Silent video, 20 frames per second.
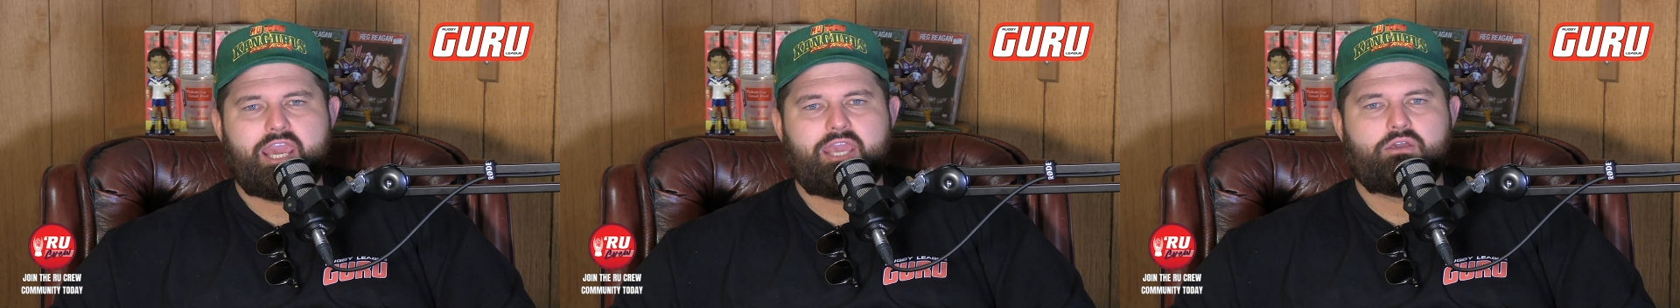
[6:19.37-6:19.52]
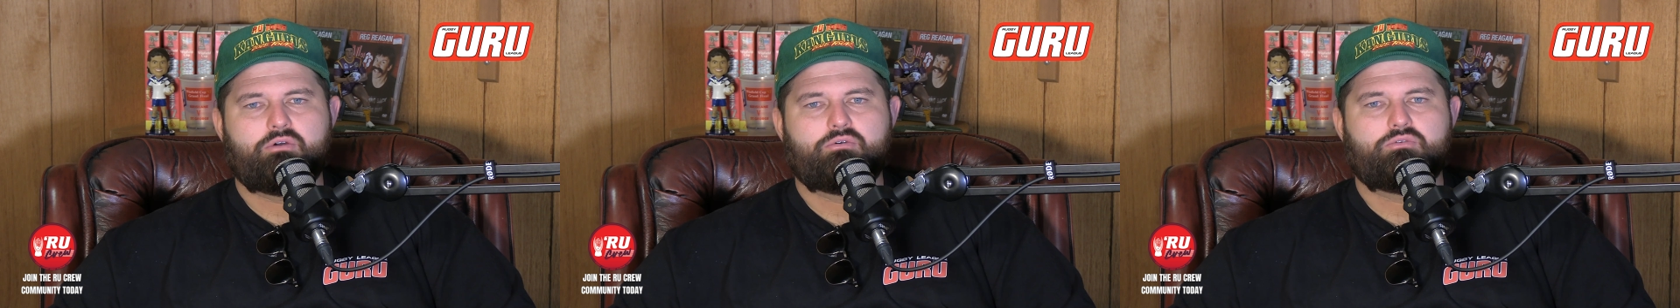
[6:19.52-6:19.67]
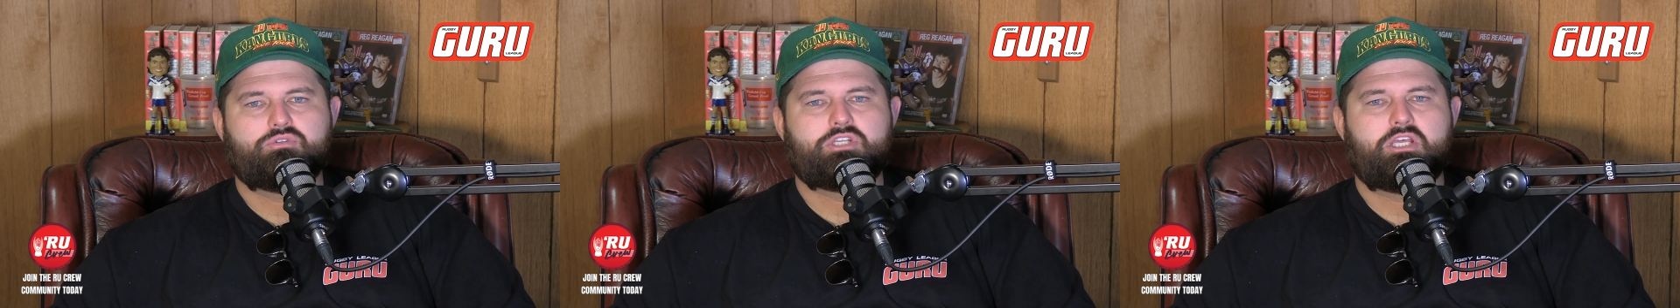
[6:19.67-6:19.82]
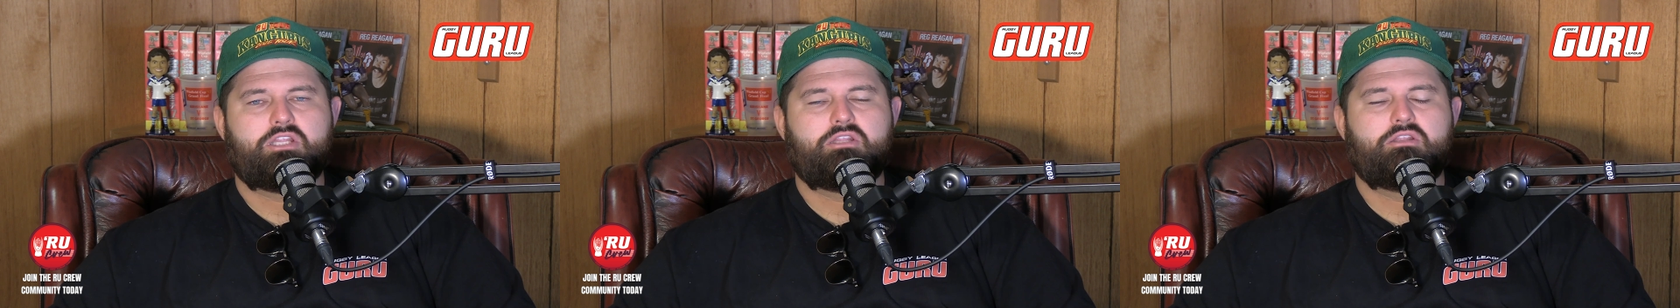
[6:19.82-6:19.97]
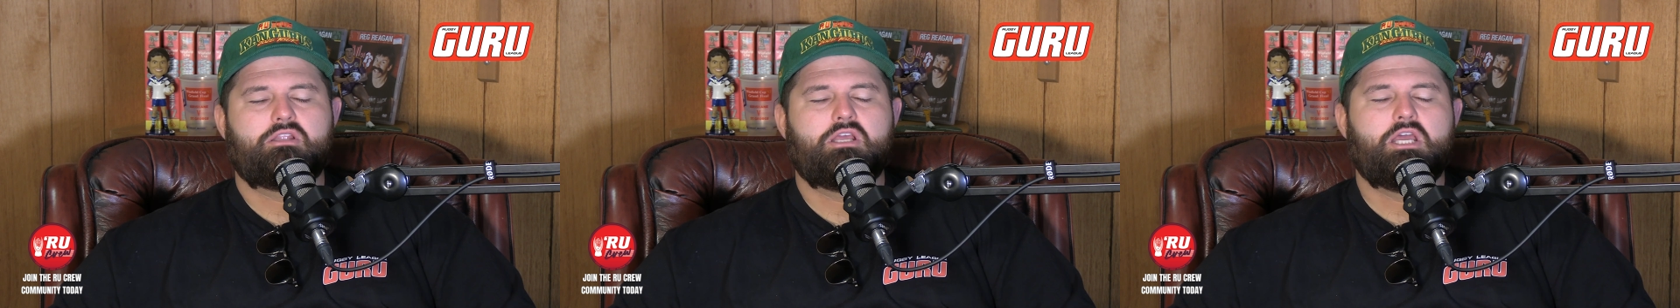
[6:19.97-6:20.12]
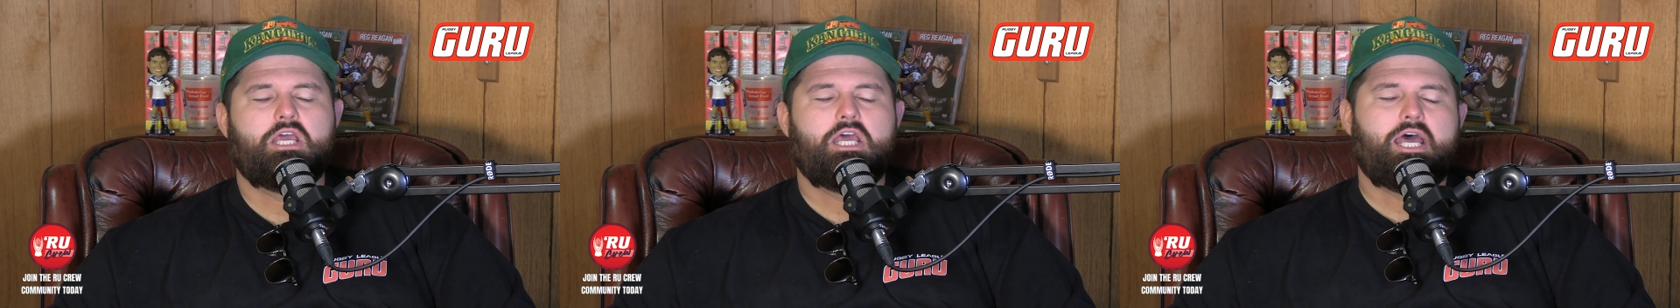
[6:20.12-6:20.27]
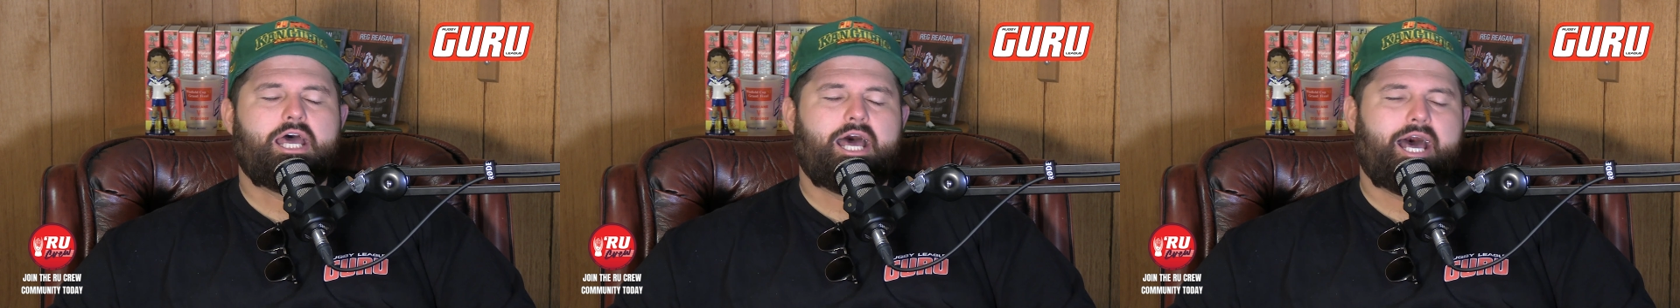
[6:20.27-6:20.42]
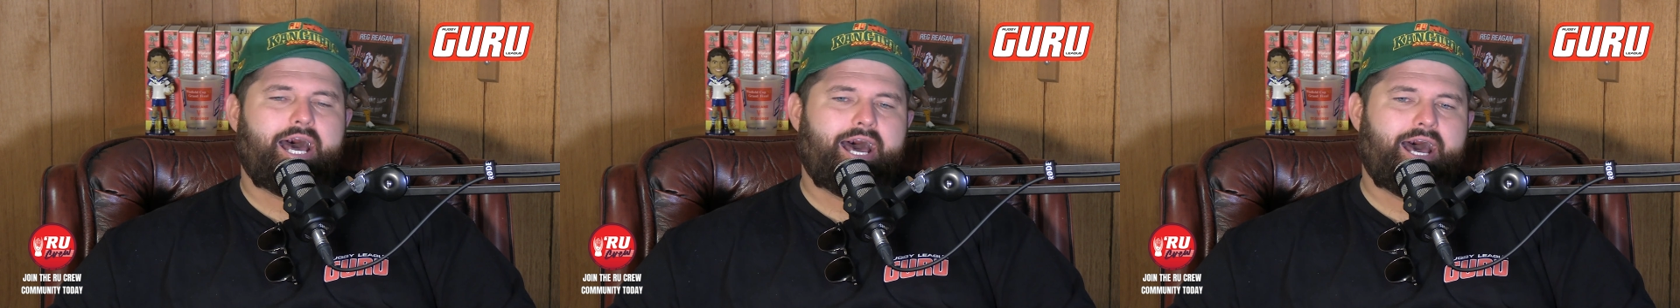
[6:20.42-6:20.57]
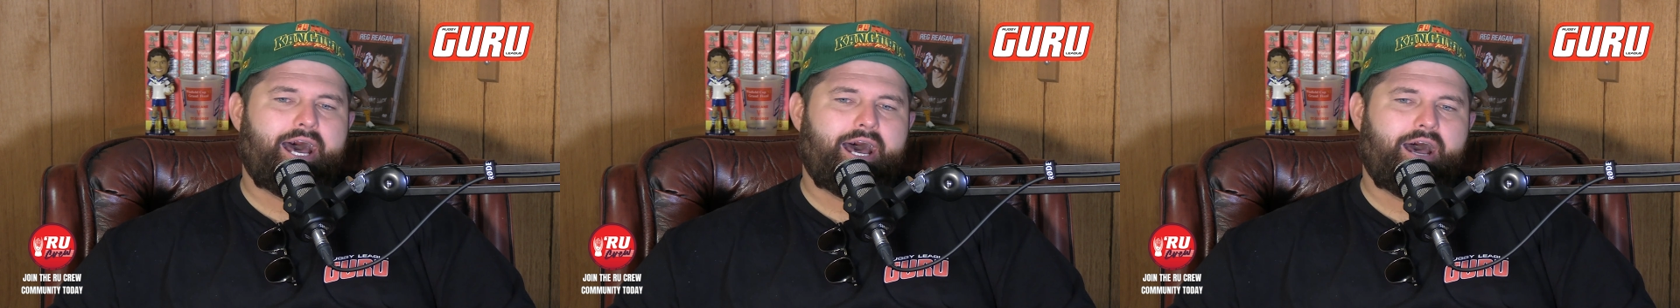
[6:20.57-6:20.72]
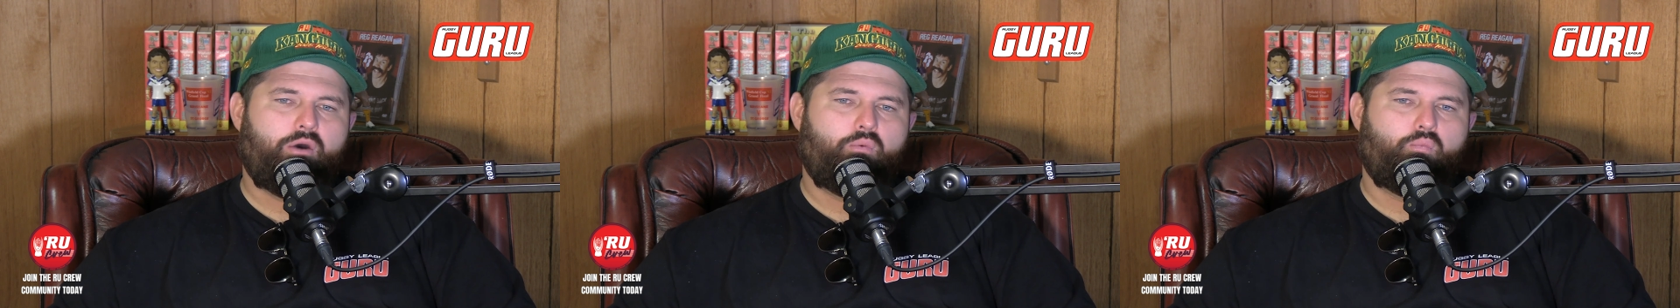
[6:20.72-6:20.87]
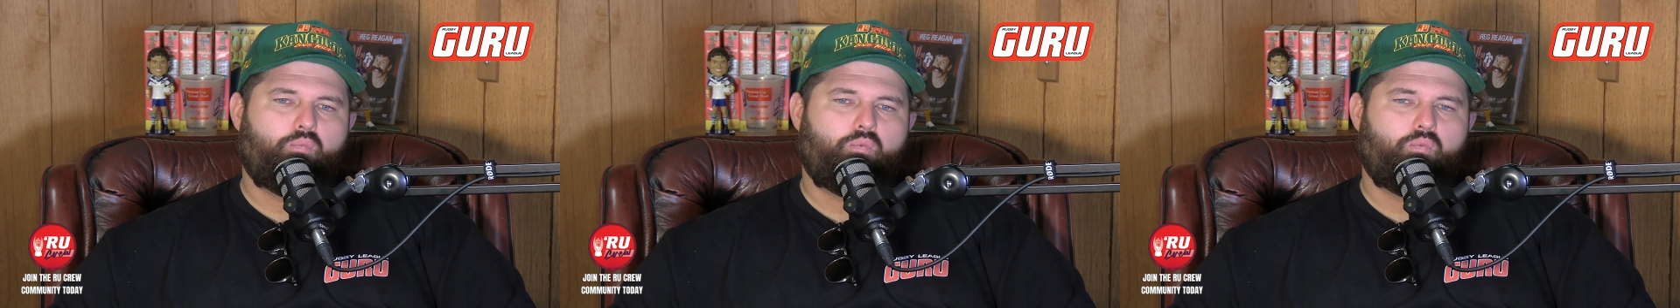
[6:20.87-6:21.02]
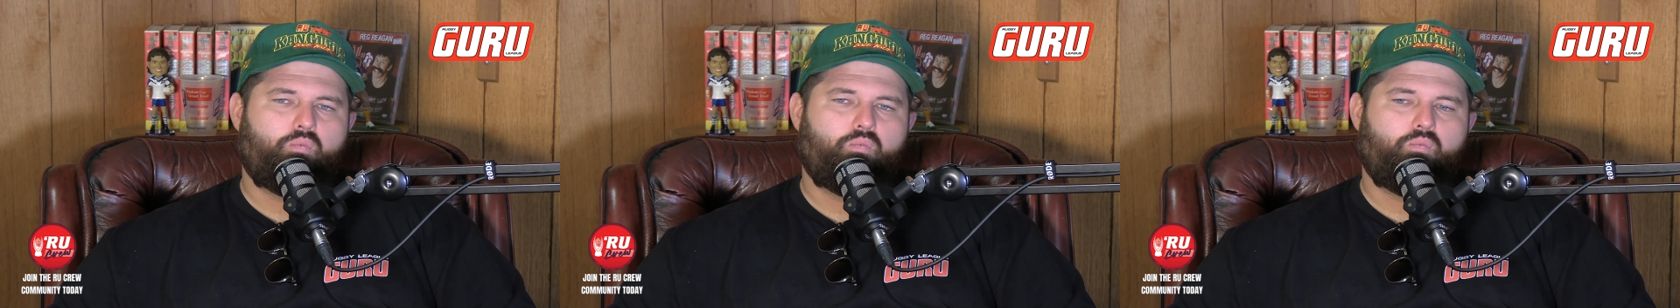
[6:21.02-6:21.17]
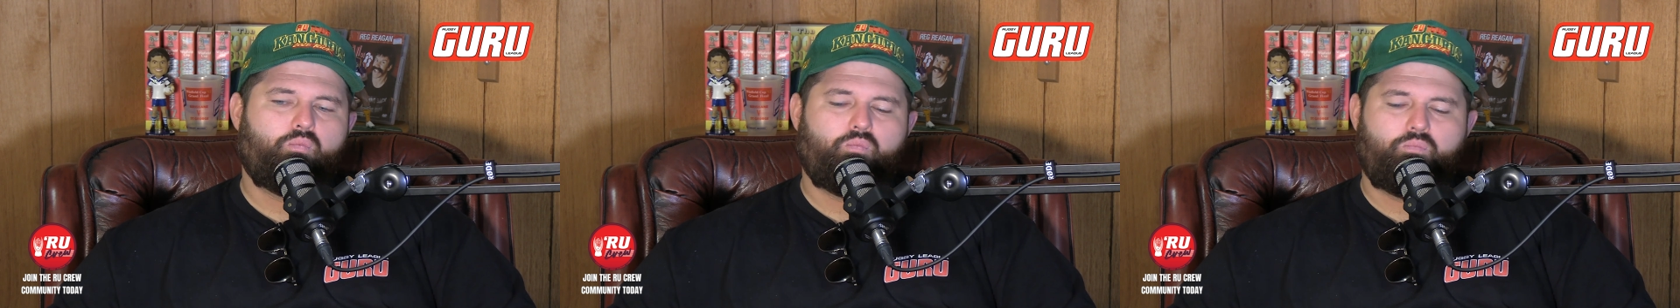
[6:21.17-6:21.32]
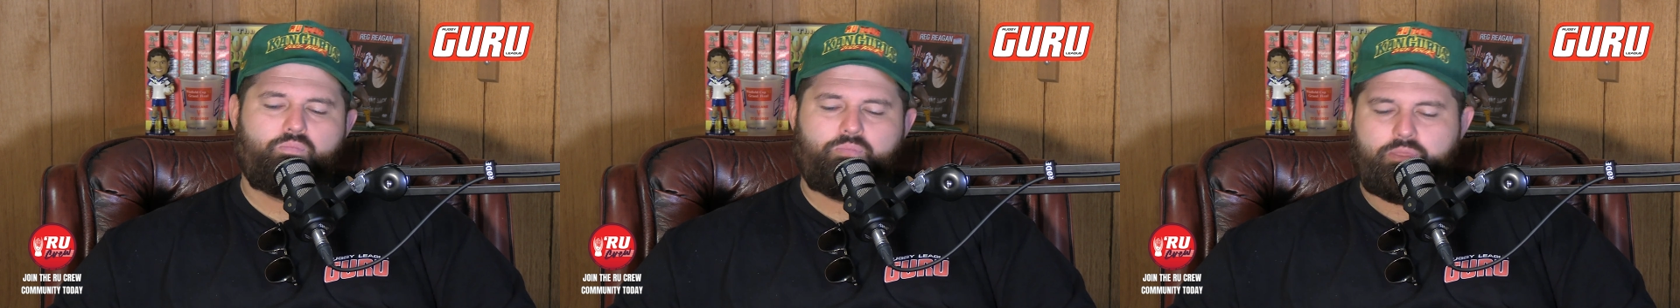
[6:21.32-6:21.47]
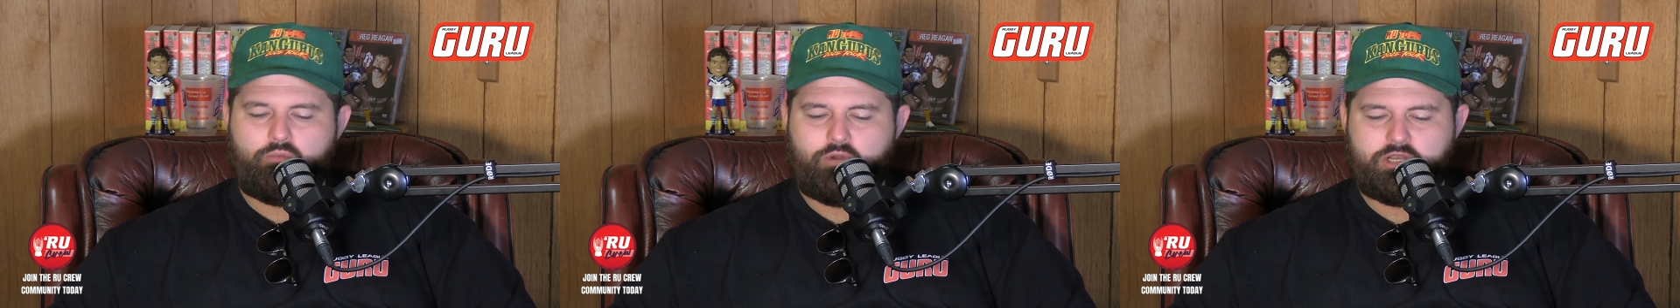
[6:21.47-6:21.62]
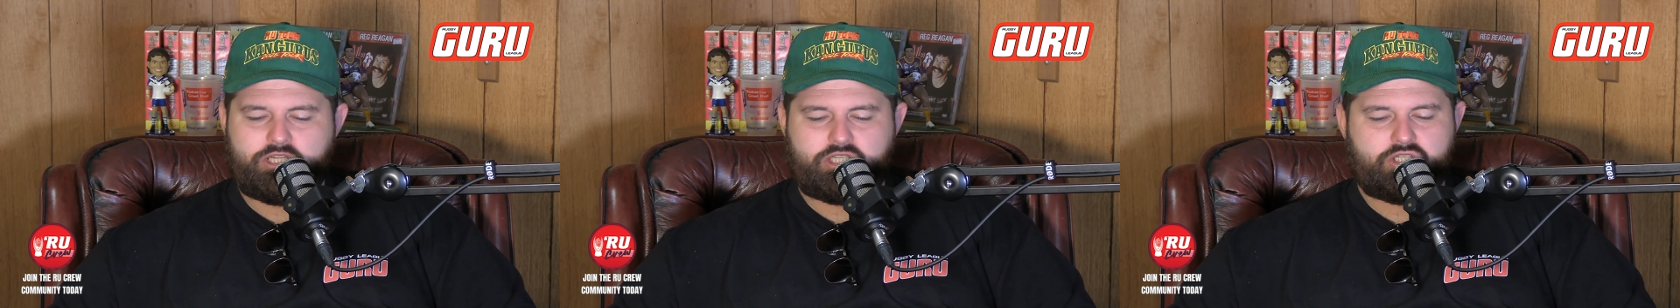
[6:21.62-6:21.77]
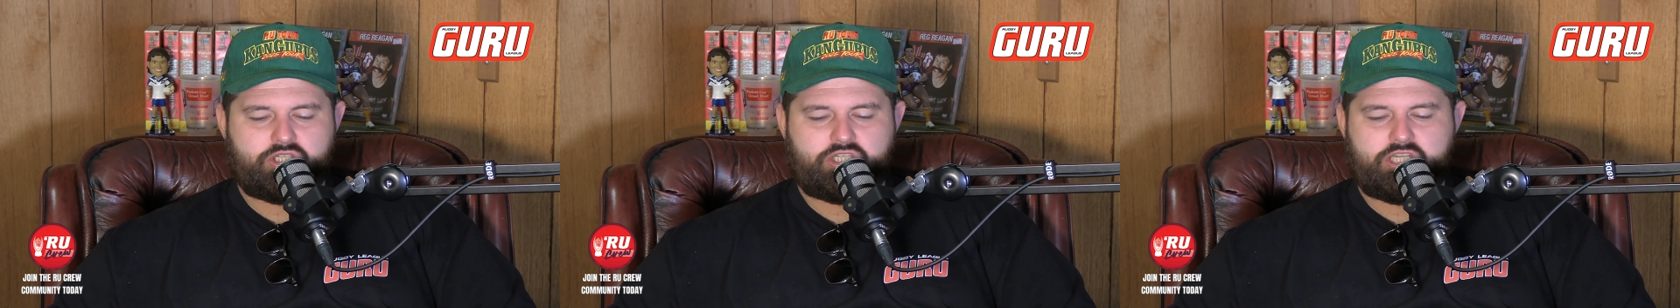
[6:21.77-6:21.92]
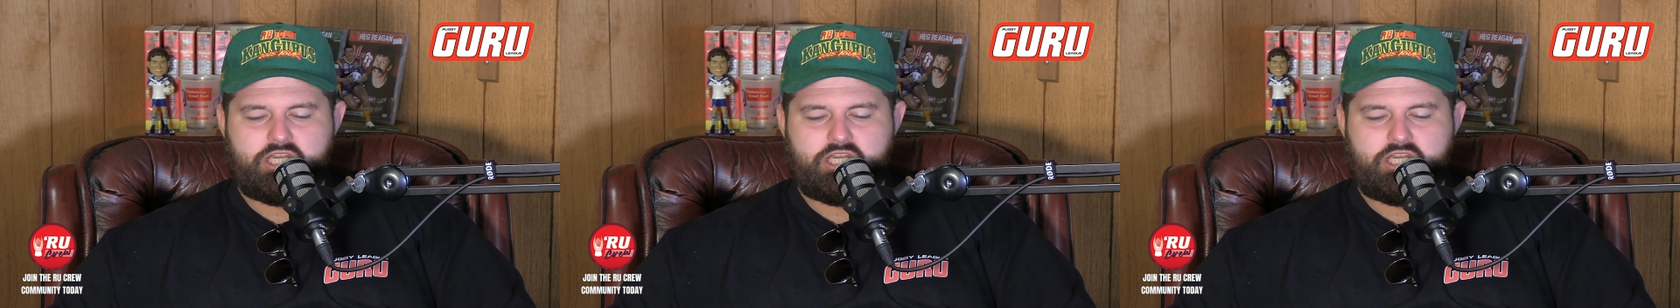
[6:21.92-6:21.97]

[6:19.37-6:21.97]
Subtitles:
Eels and Western